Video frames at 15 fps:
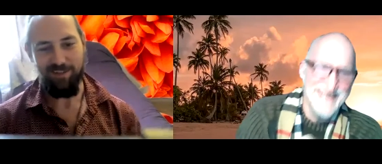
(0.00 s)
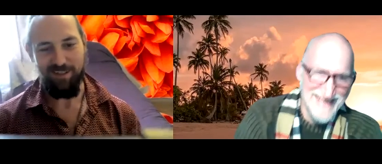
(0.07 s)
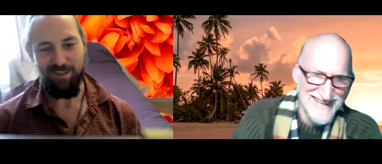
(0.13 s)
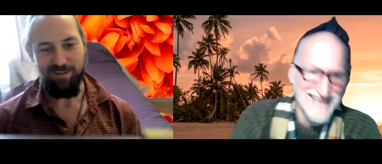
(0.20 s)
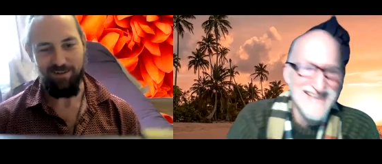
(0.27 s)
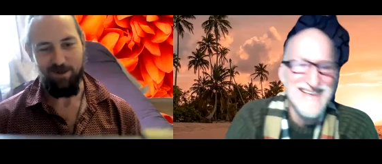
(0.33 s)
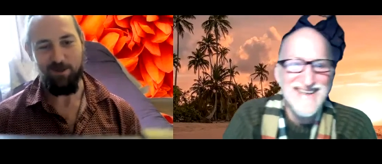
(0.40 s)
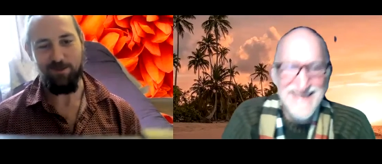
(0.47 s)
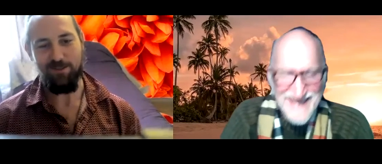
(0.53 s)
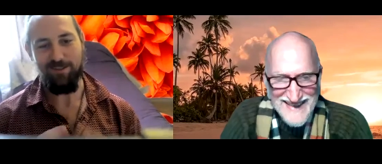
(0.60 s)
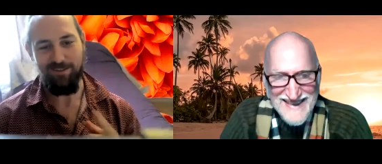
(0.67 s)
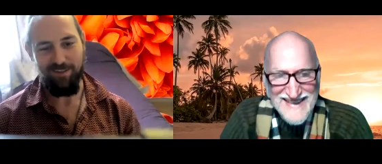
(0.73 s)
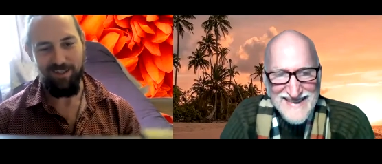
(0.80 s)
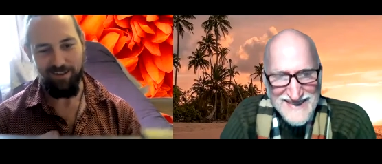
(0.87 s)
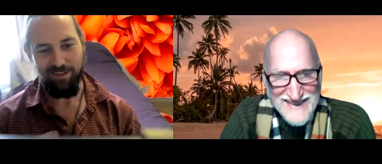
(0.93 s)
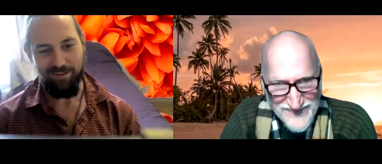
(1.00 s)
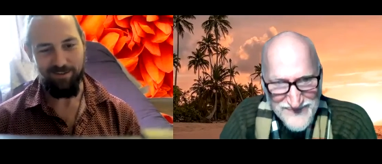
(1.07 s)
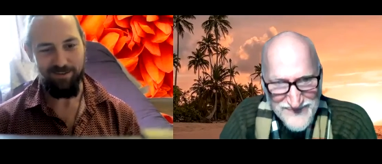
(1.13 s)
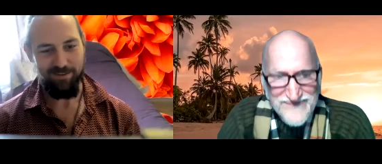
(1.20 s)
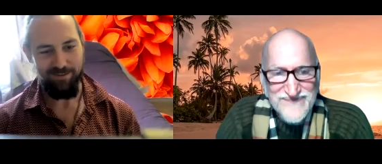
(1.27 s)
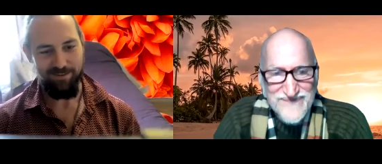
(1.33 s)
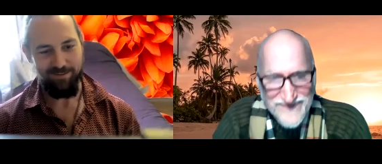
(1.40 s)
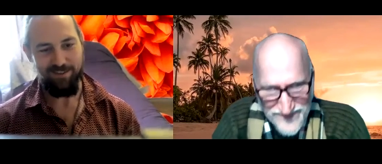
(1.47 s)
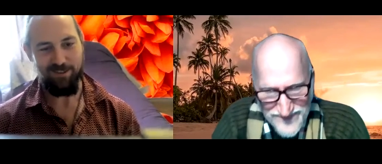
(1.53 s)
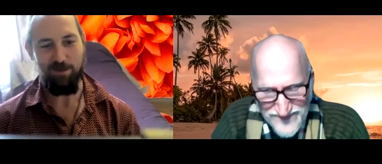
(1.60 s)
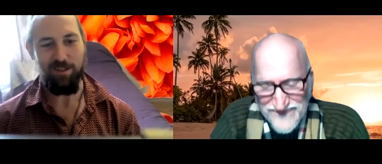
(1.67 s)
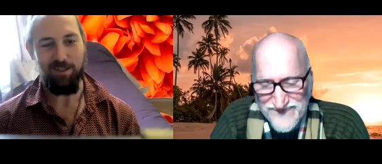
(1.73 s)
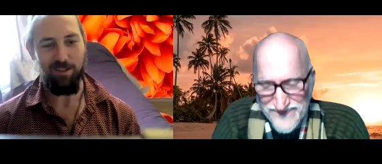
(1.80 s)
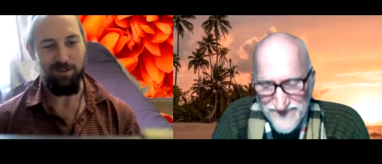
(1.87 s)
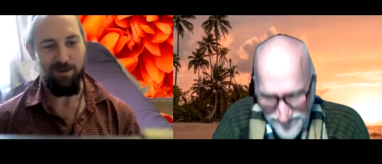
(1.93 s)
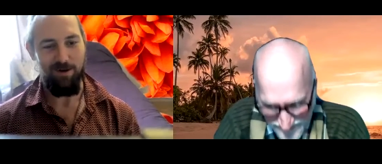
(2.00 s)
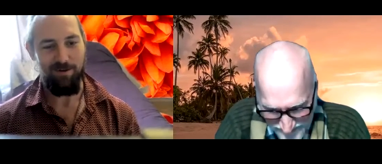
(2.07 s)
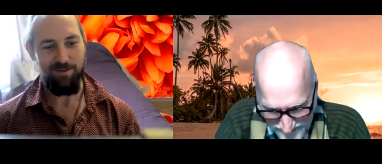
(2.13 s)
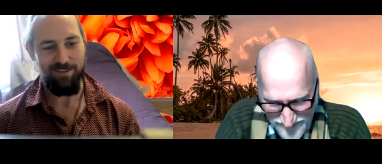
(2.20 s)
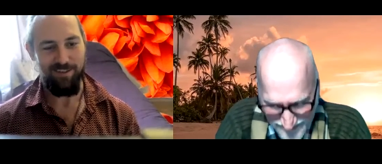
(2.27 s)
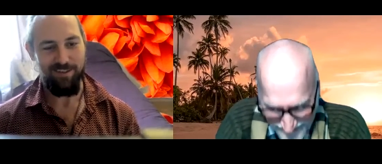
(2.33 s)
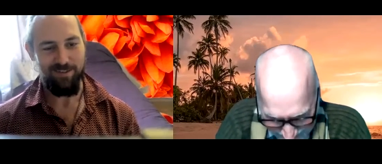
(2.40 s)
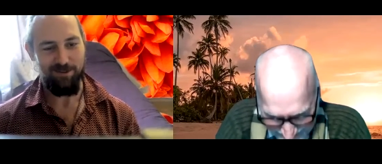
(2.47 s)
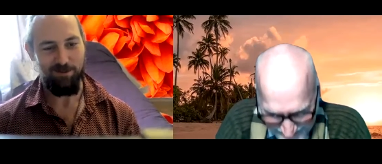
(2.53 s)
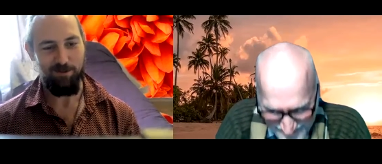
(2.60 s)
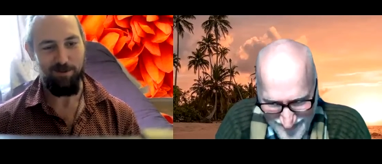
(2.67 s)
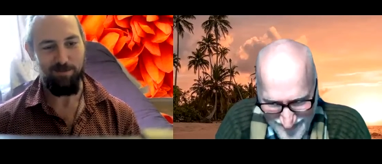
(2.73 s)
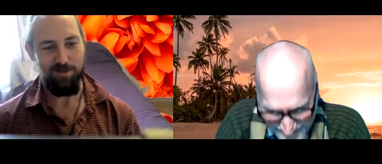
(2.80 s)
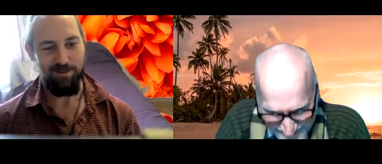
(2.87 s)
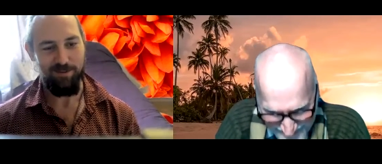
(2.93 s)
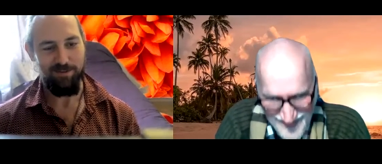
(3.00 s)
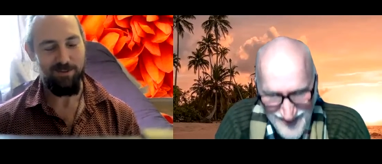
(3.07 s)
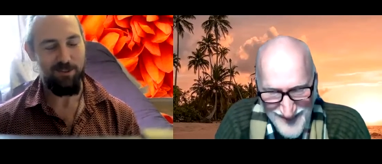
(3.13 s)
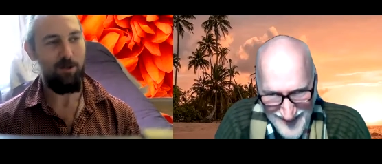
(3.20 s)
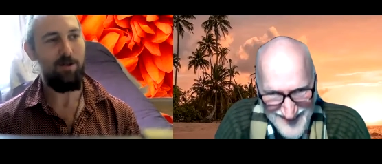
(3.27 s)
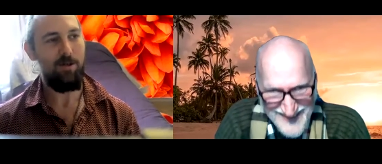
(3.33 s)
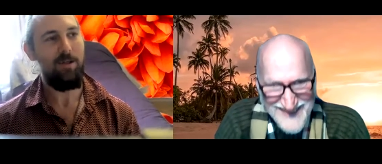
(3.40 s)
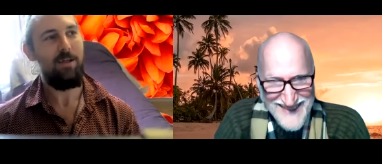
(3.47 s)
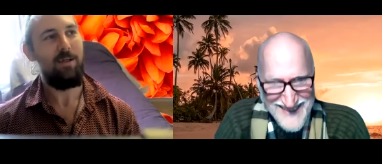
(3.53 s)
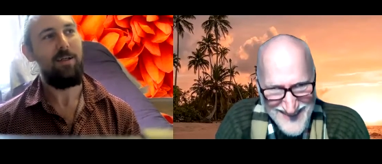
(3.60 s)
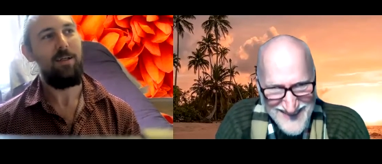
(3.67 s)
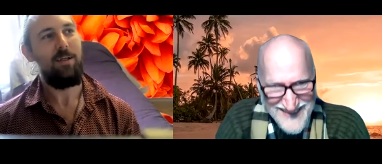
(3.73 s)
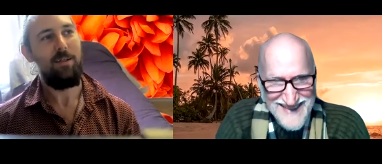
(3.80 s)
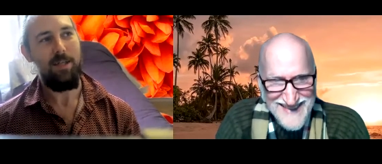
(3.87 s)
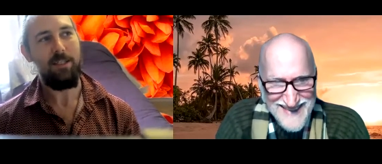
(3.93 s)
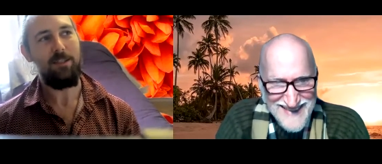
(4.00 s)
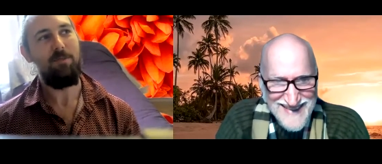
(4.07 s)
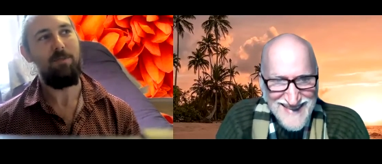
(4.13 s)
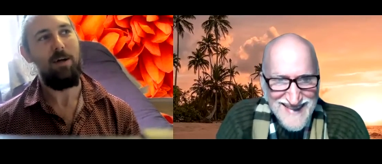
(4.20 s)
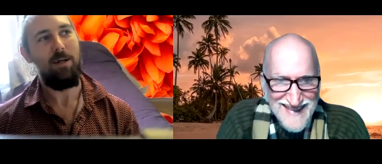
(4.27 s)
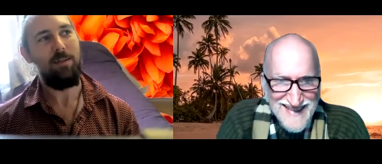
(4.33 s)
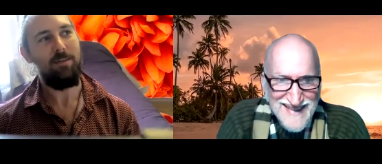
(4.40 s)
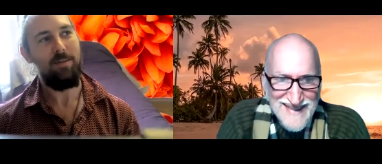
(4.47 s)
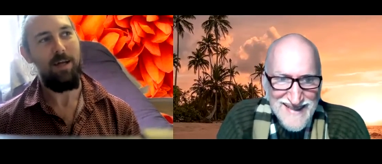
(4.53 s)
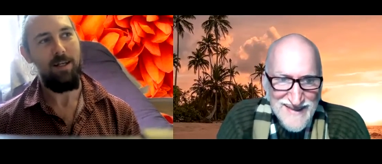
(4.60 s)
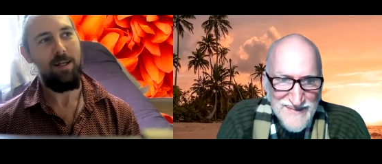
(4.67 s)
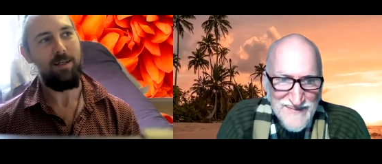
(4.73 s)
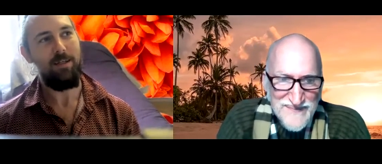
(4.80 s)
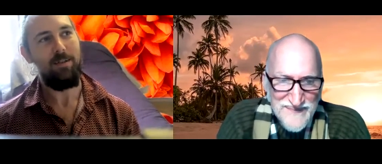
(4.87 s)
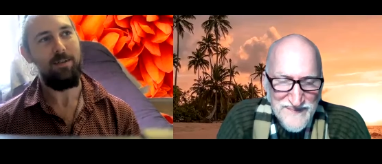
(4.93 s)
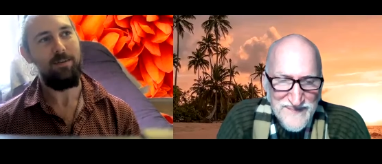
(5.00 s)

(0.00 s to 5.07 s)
Speaker 1: there and also like stringing along to this group. And so that's fine. I like it.